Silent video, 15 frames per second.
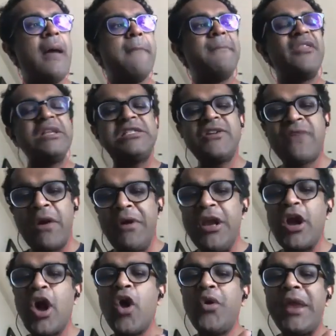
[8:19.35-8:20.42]
But there's a very
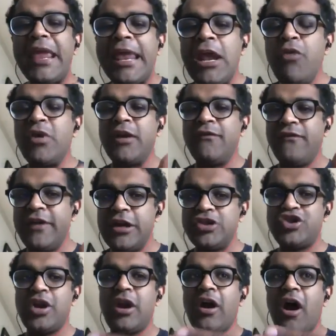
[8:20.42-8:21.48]
coherent
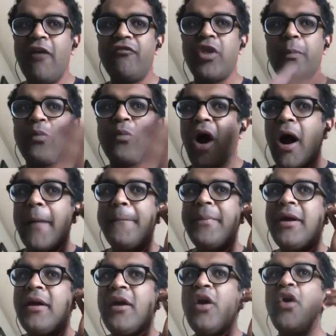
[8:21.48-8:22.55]
version of the prop,
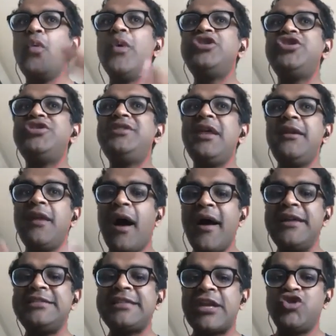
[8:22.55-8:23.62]
which
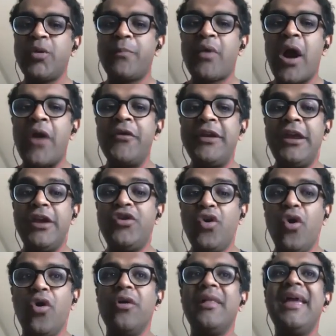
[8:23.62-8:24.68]
denies that's your priority at
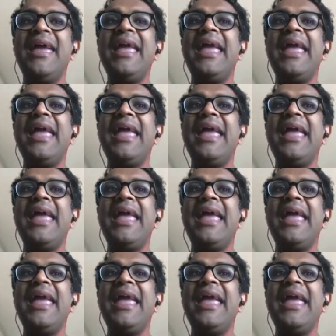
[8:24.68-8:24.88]
all.